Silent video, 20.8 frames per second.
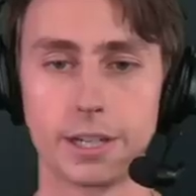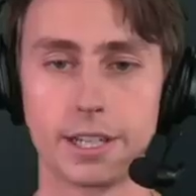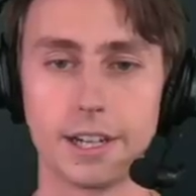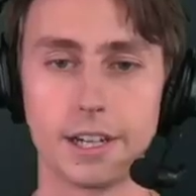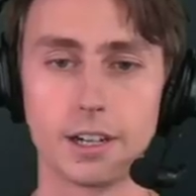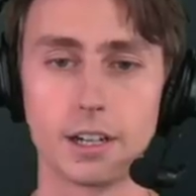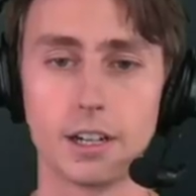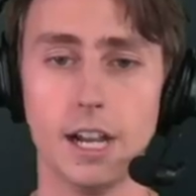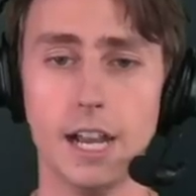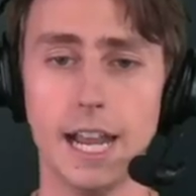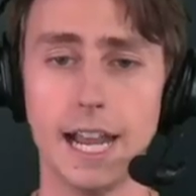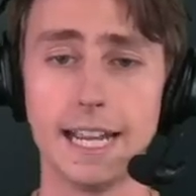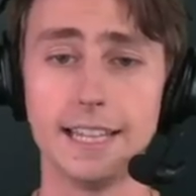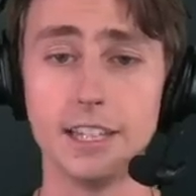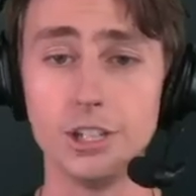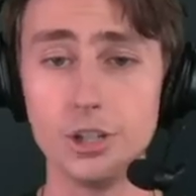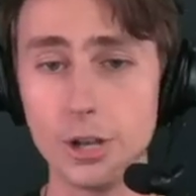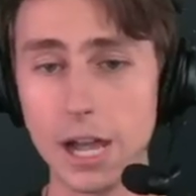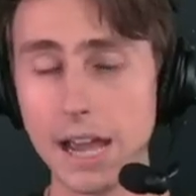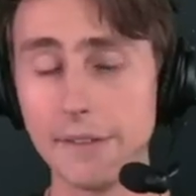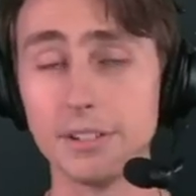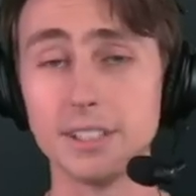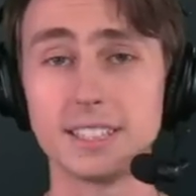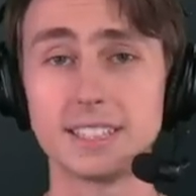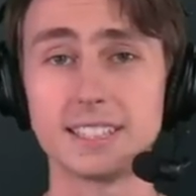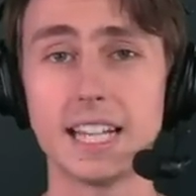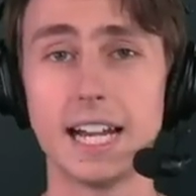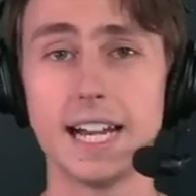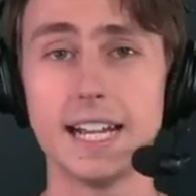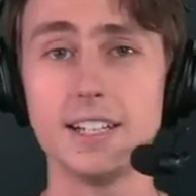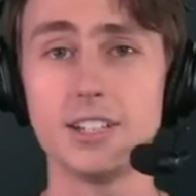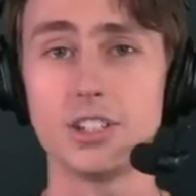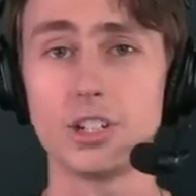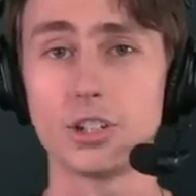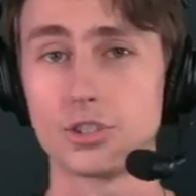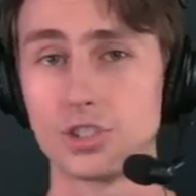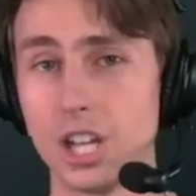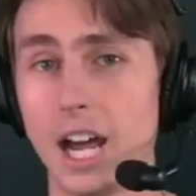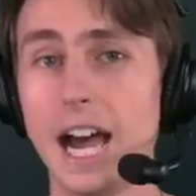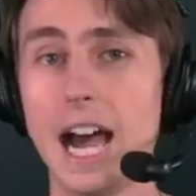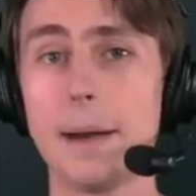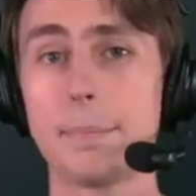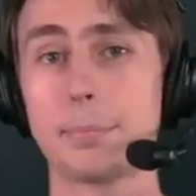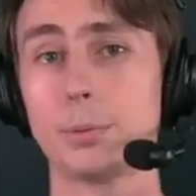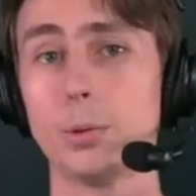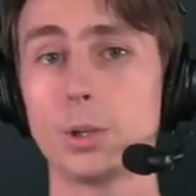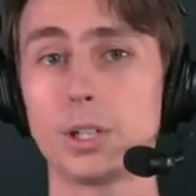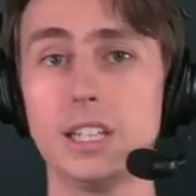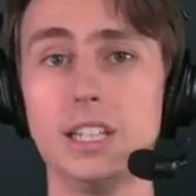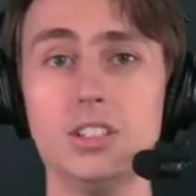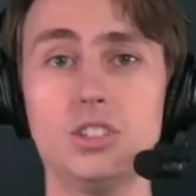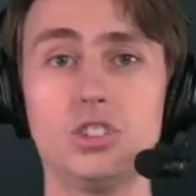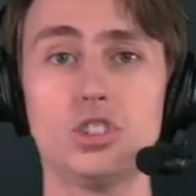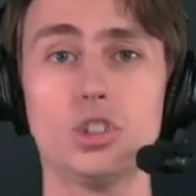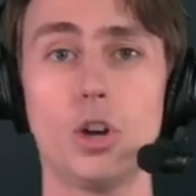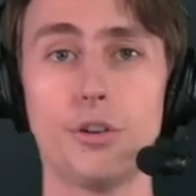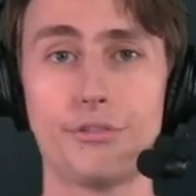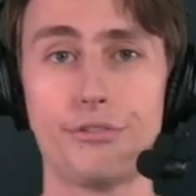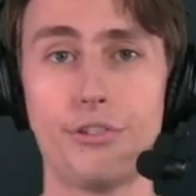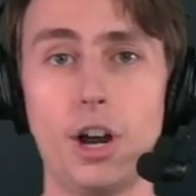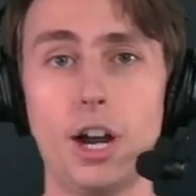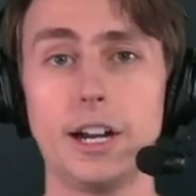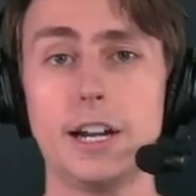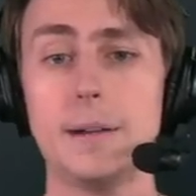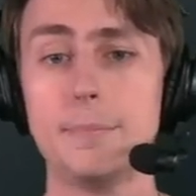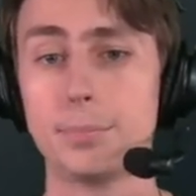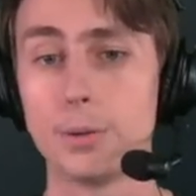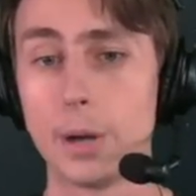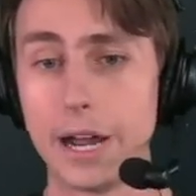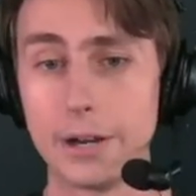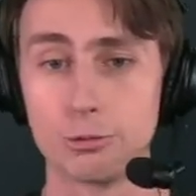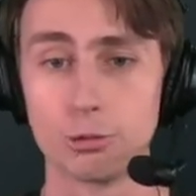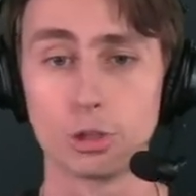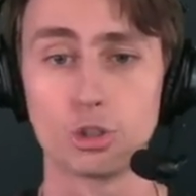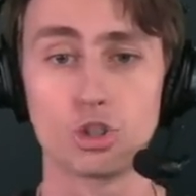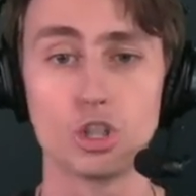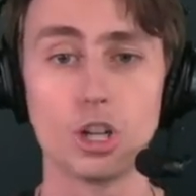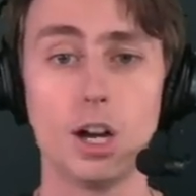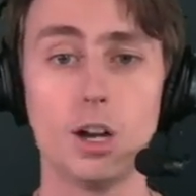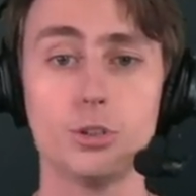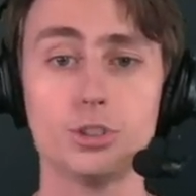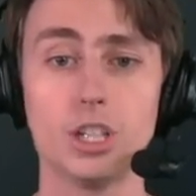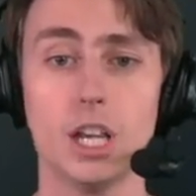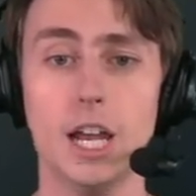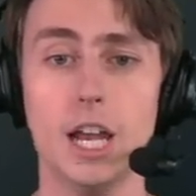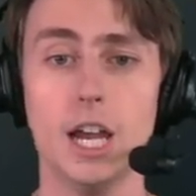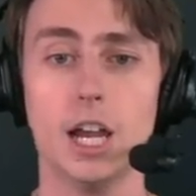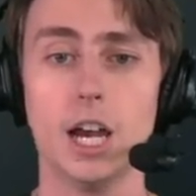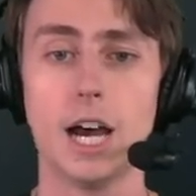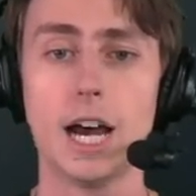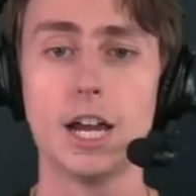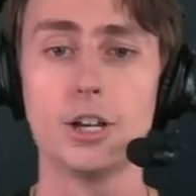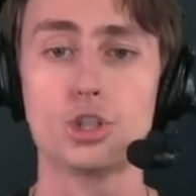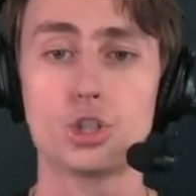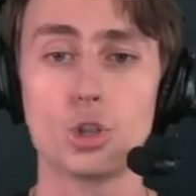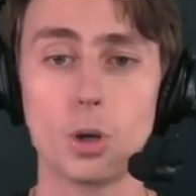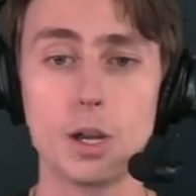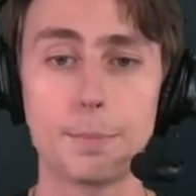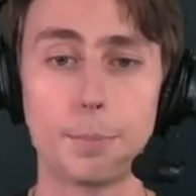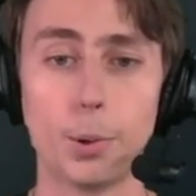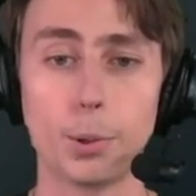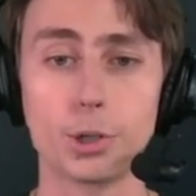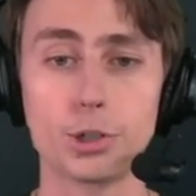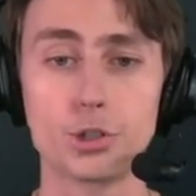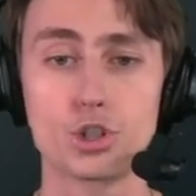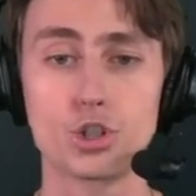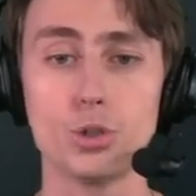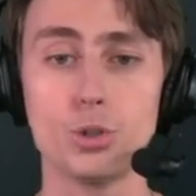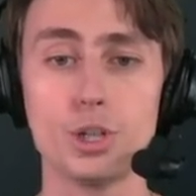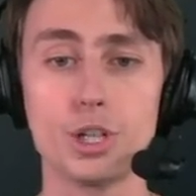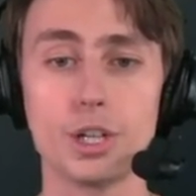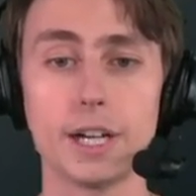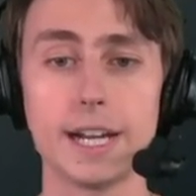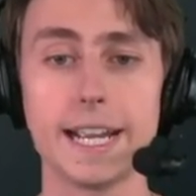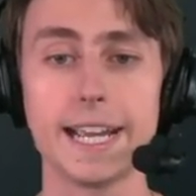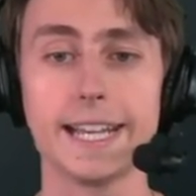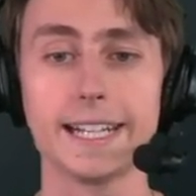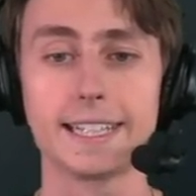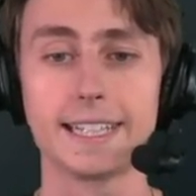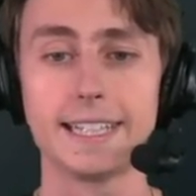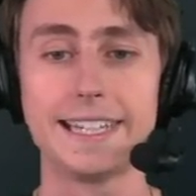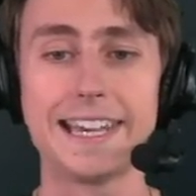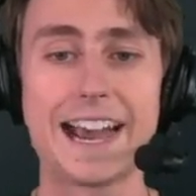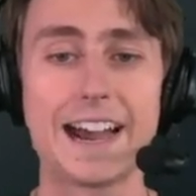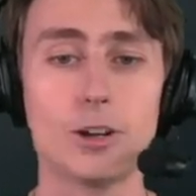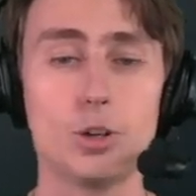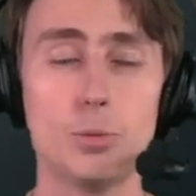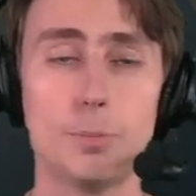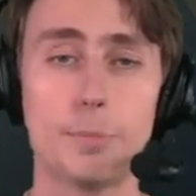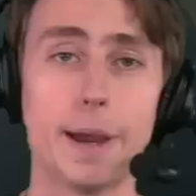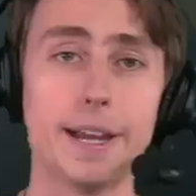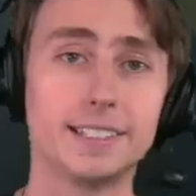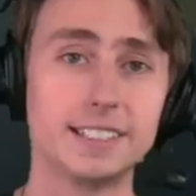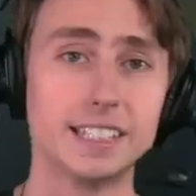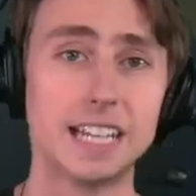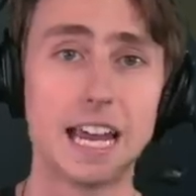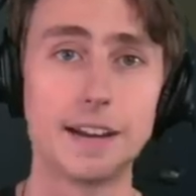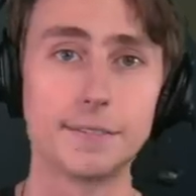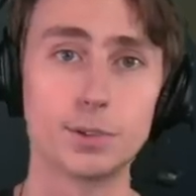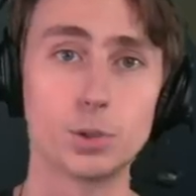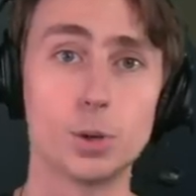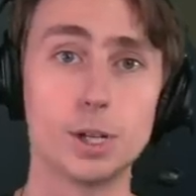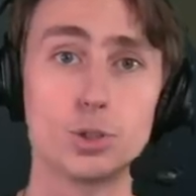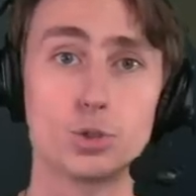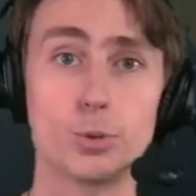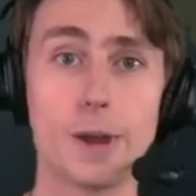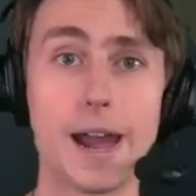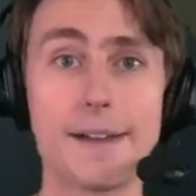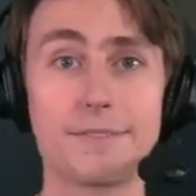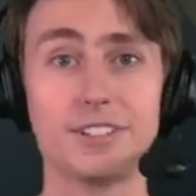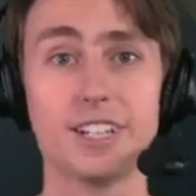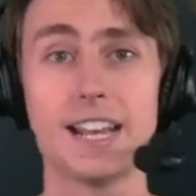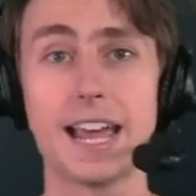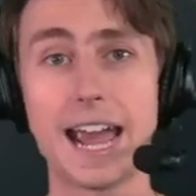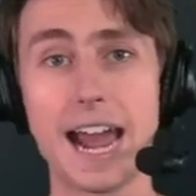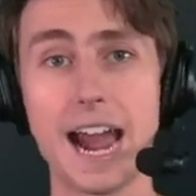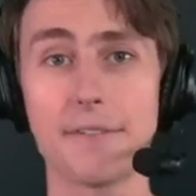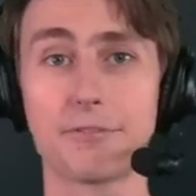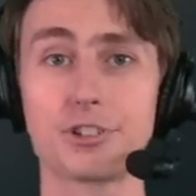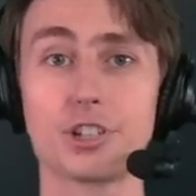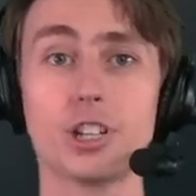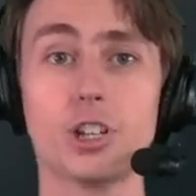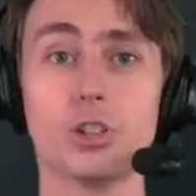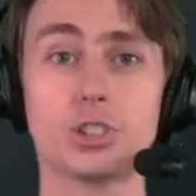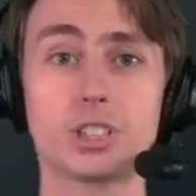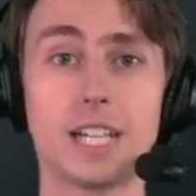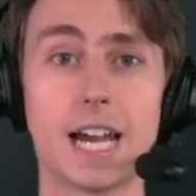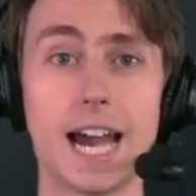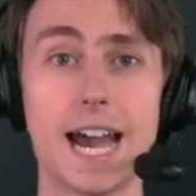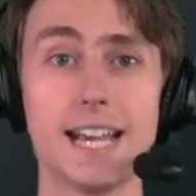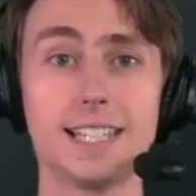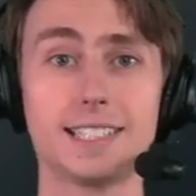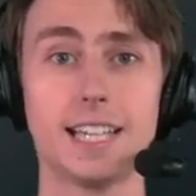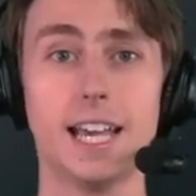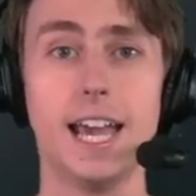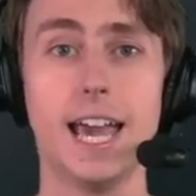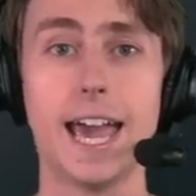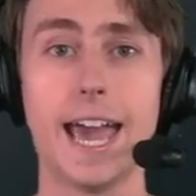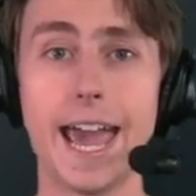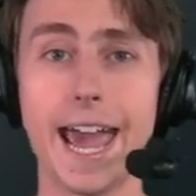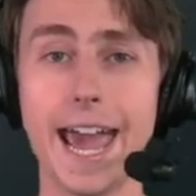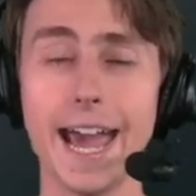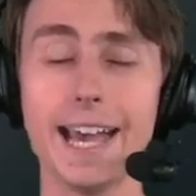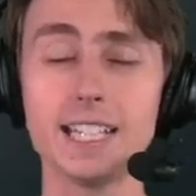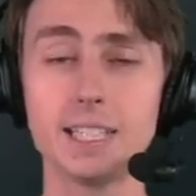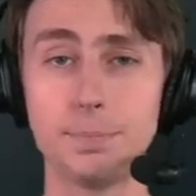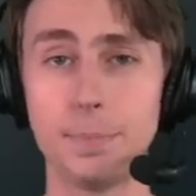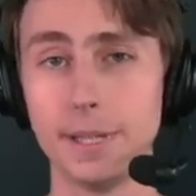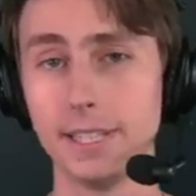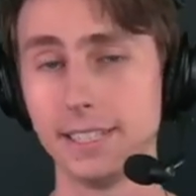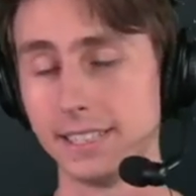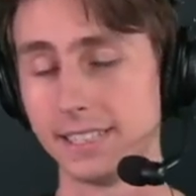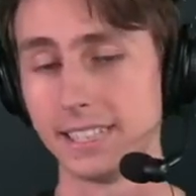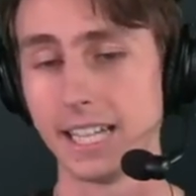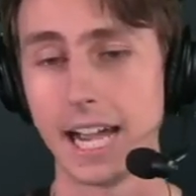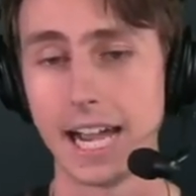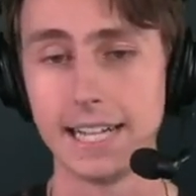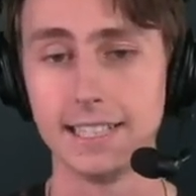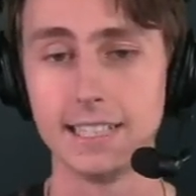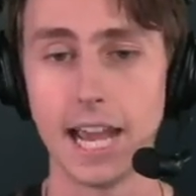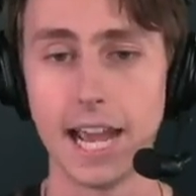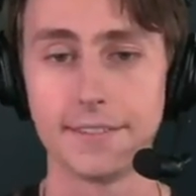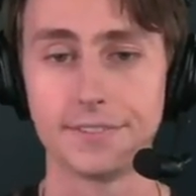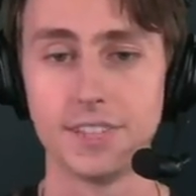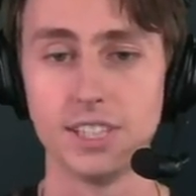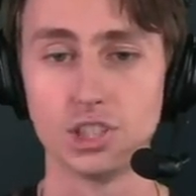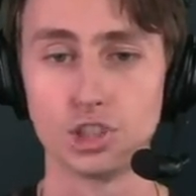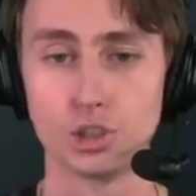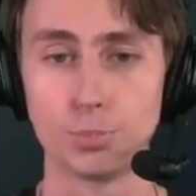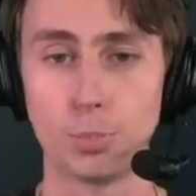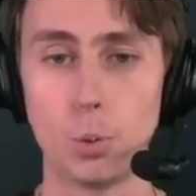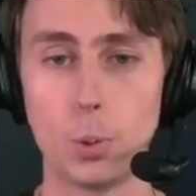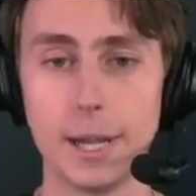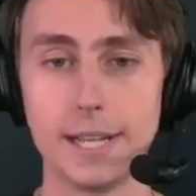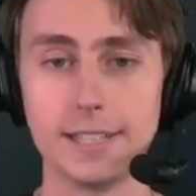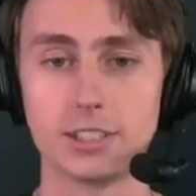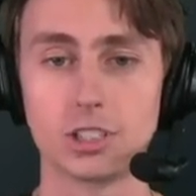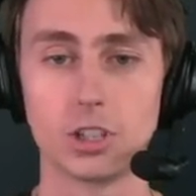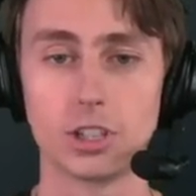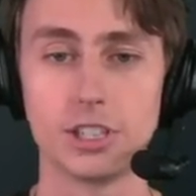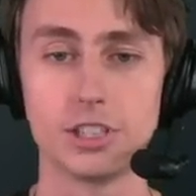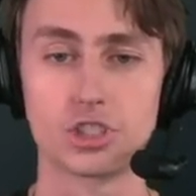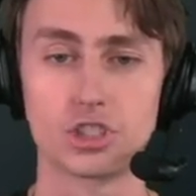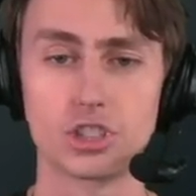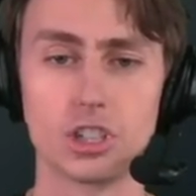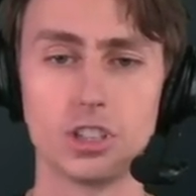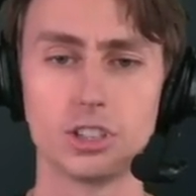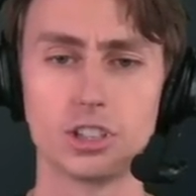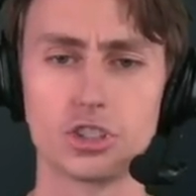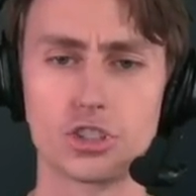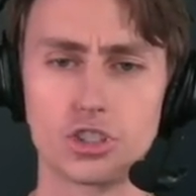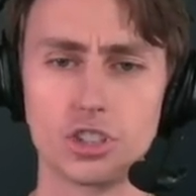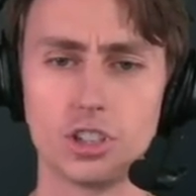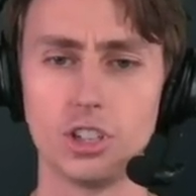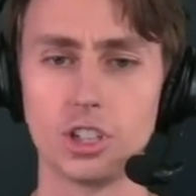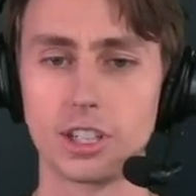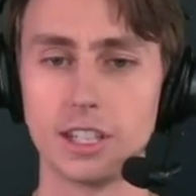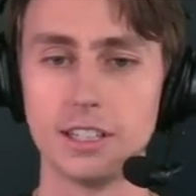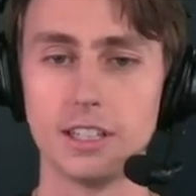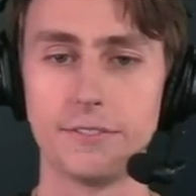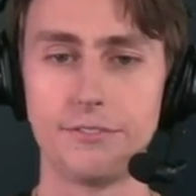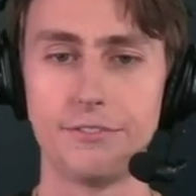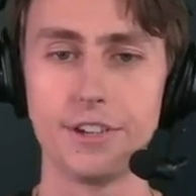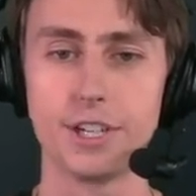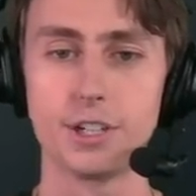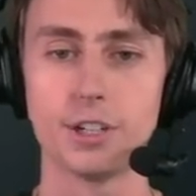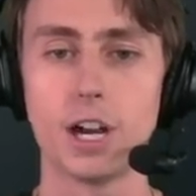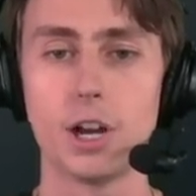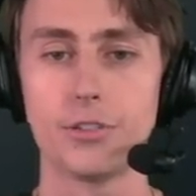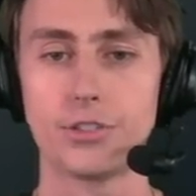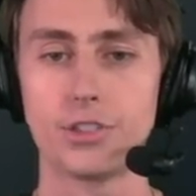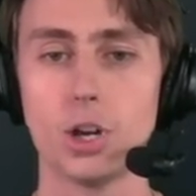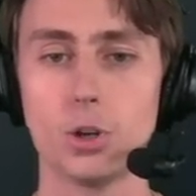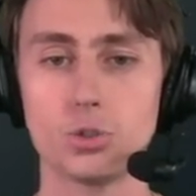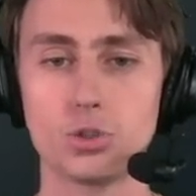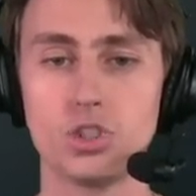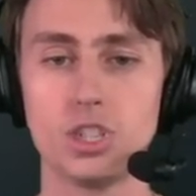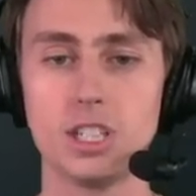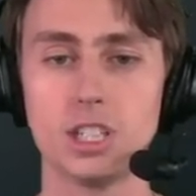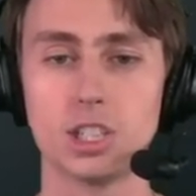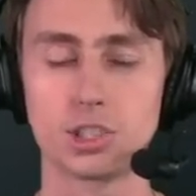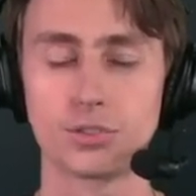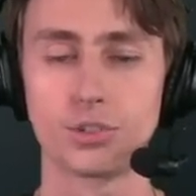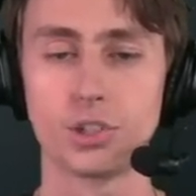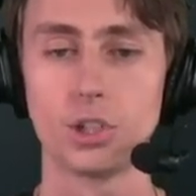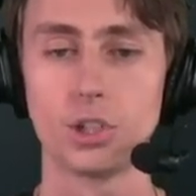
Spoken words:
here. And then you haven't signed your top rookies so far in Broderick Jones, Joey Porter Jr., and Keanu Benton. Everyone drafted after those guys has been signed at this point, so they're still looking to figure out those deals for